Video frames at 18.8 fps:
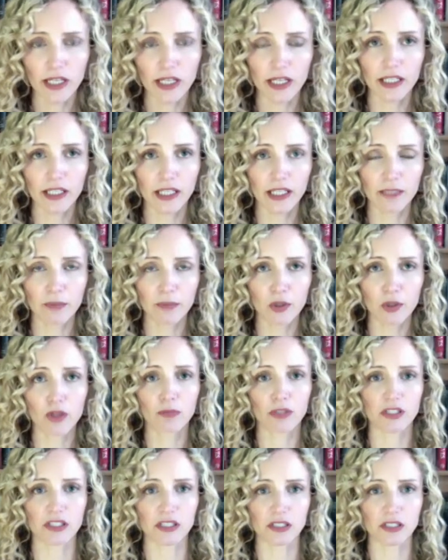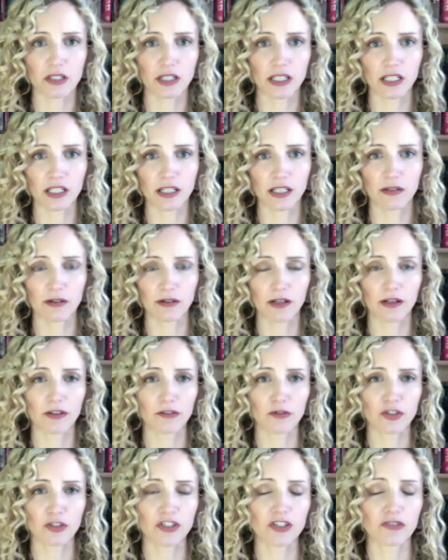in, in the book because it, uh, the
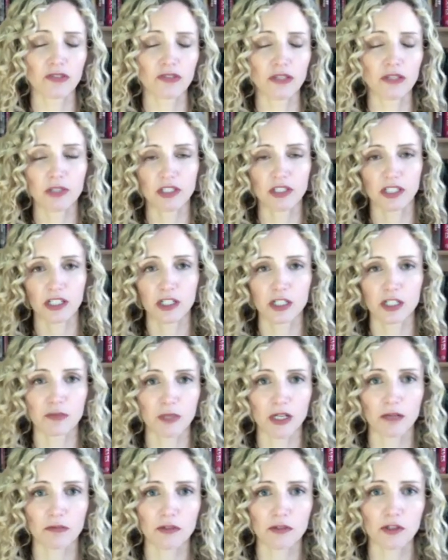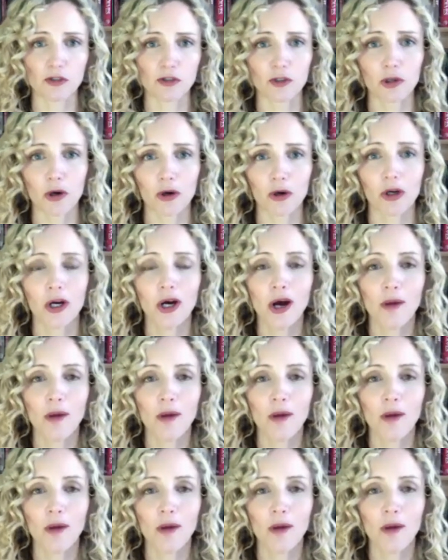voices of me because it just become too long.